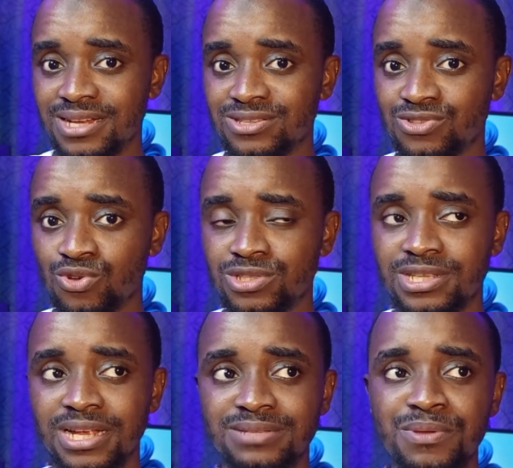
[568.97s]
right,
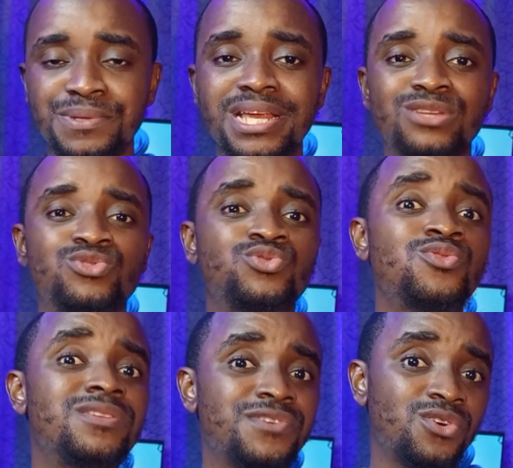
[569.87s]
such that maybe they
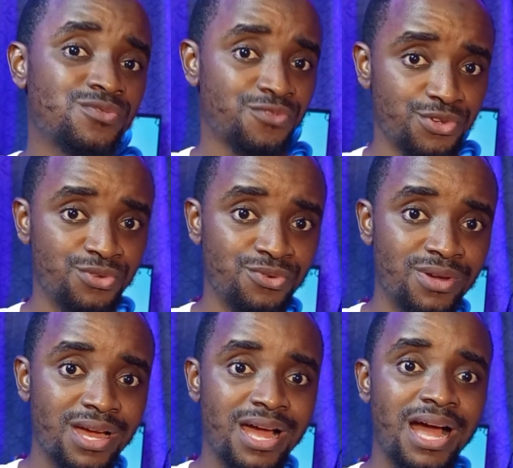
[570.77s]
are too difficult for
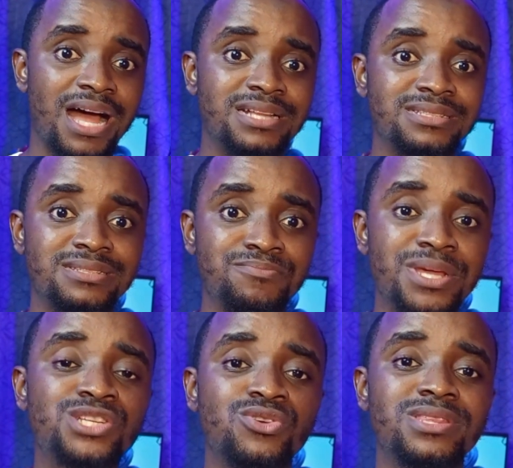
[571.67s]
you,
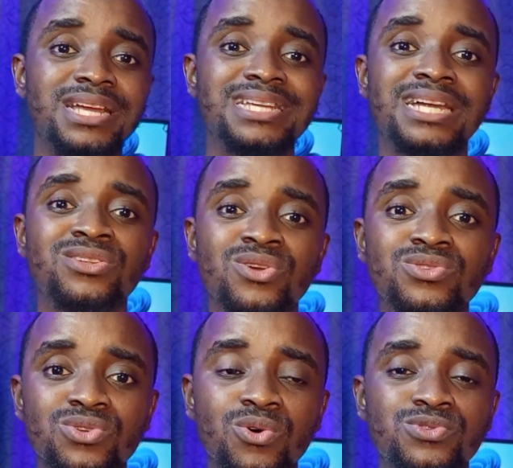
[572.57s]
and make sure that they
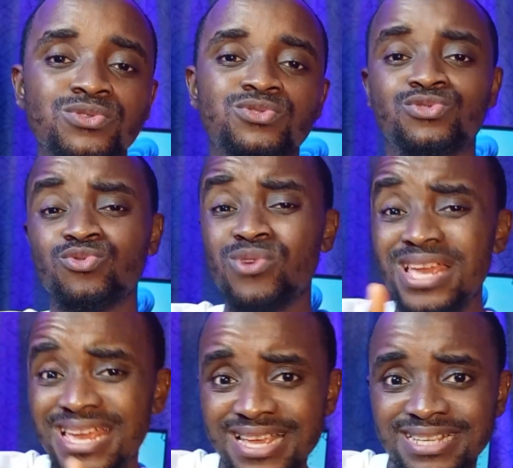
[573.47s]
are not also
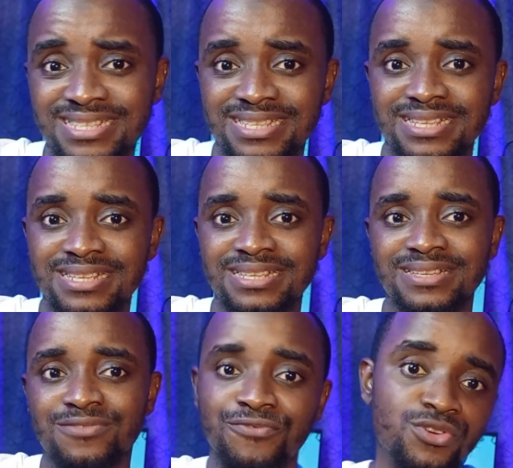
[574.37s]
too
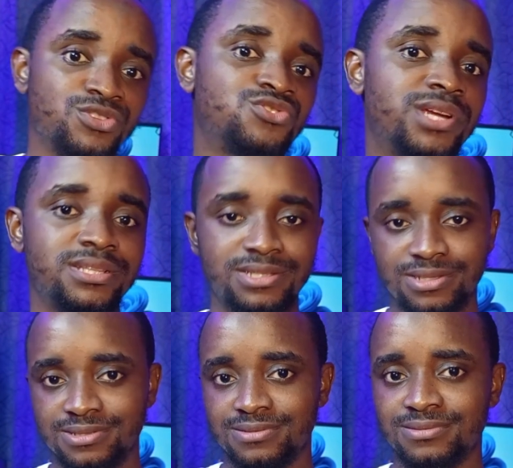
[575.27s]
easy for your
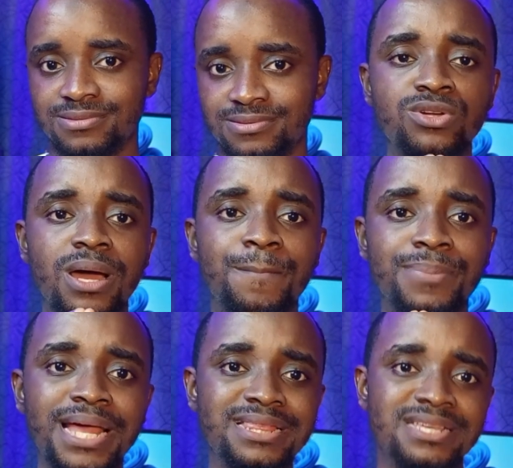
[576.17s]
strength. When you
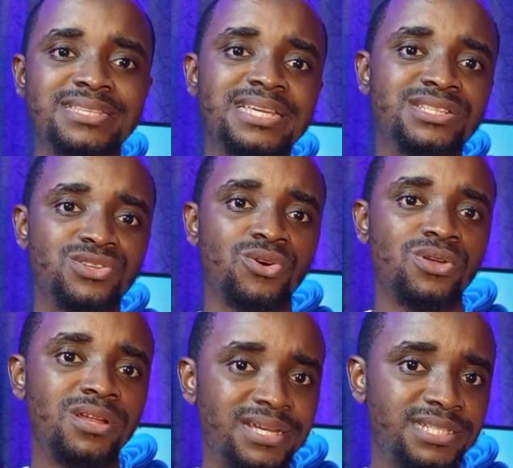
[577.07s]
want to apply this in
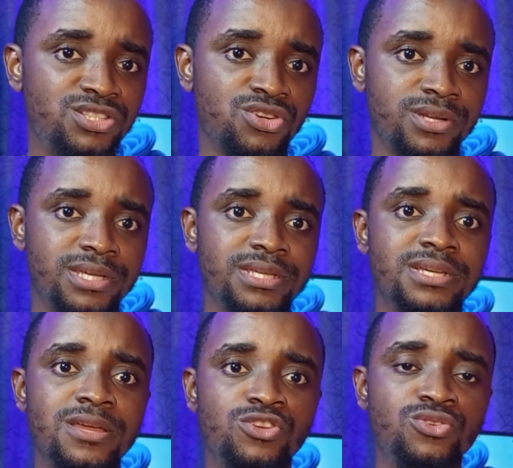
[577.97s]
your learning
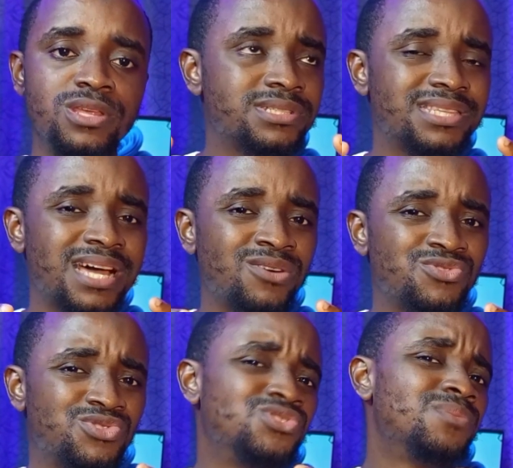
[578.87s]
journey, it boils
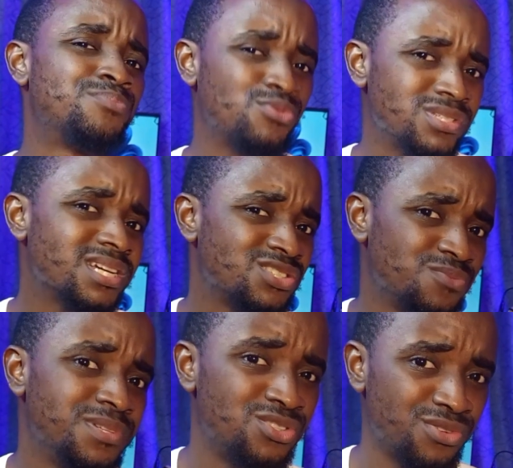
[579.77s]
down to the
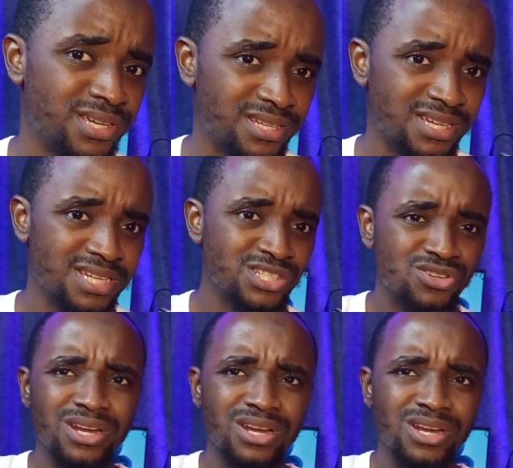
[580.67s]
projects you'll be doing.